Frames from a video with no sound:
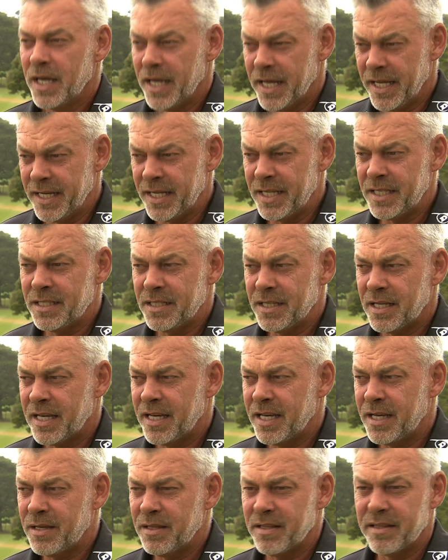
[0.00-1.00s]
It is.
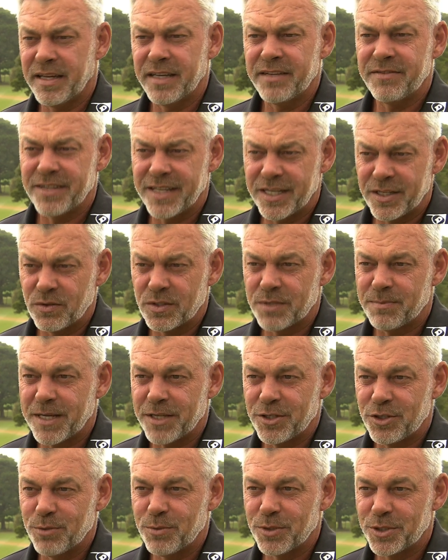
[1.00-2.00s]
Thankfully, I don't
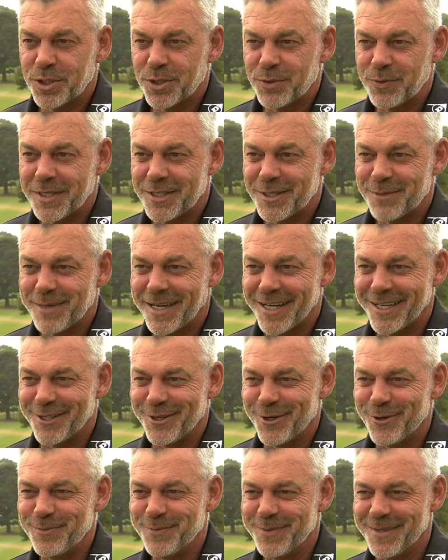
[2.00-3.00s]
spend too much of the winter back at
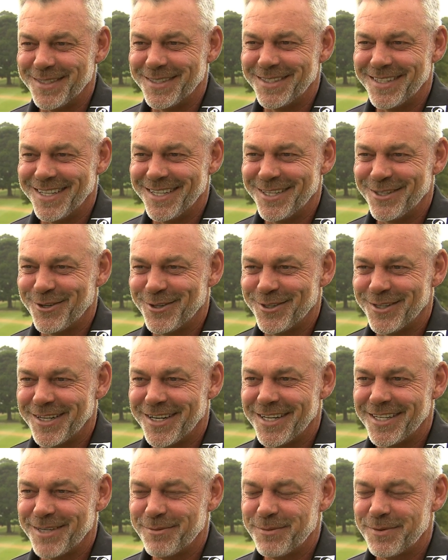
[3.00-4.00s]
home in Northern
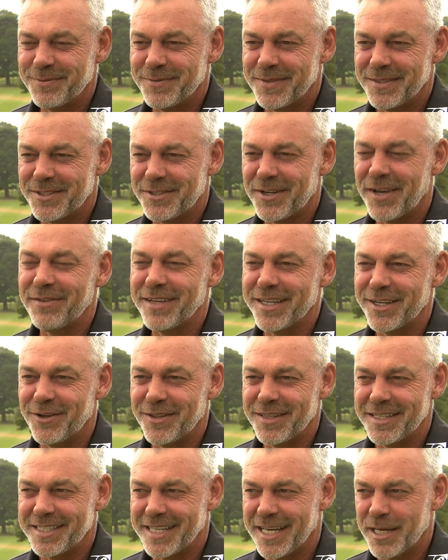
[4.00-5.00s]
Ireland. I'm travelling
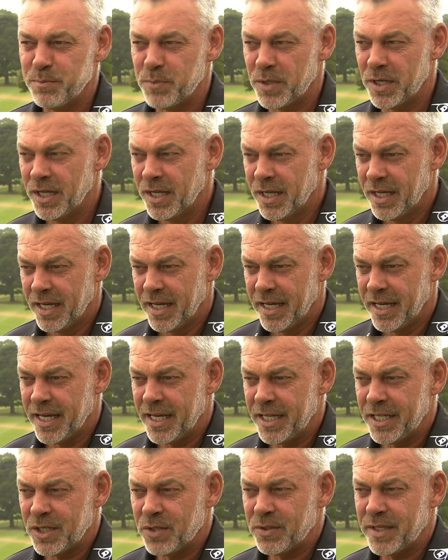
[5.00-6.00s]
all the time, but
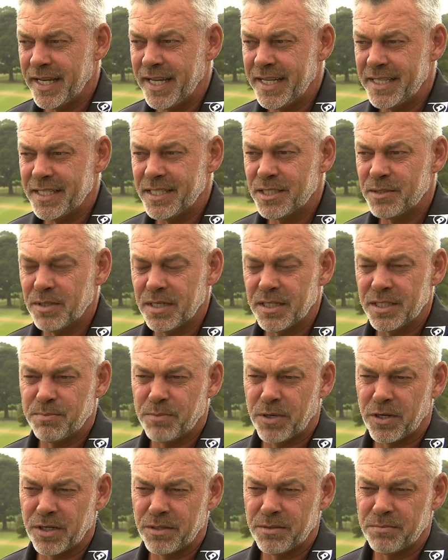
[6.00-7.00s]
the heat is
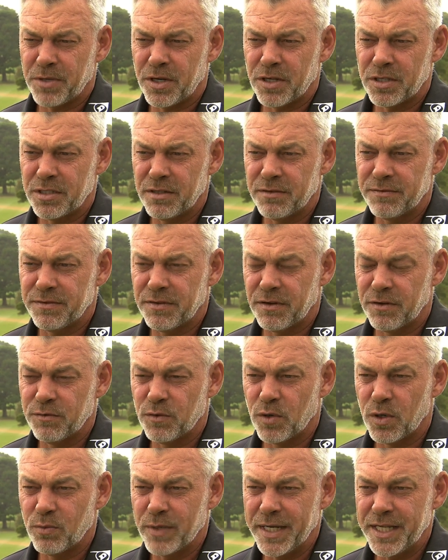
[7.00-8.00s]
part and parcel of
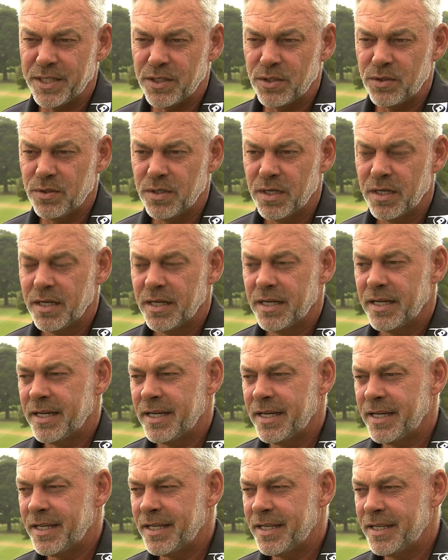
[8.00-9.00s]
what we do,
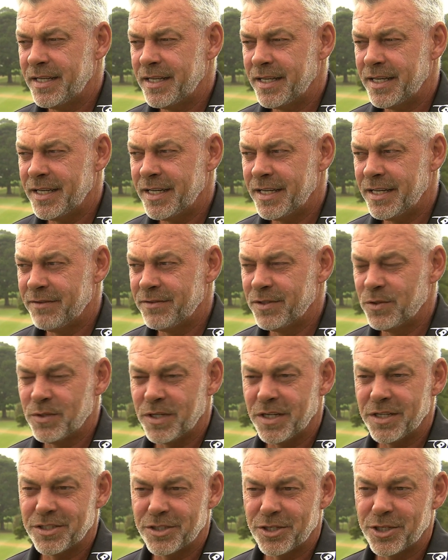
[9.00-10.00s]
and I've no
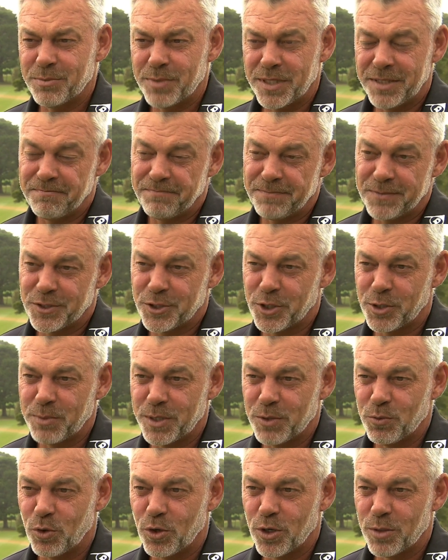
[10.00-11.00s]
doubt it's going to
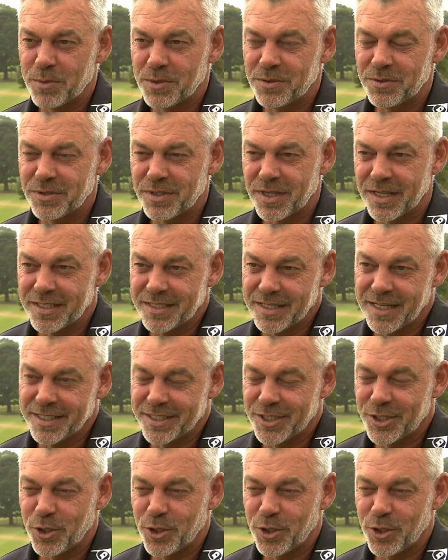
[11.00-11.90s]
be warm as it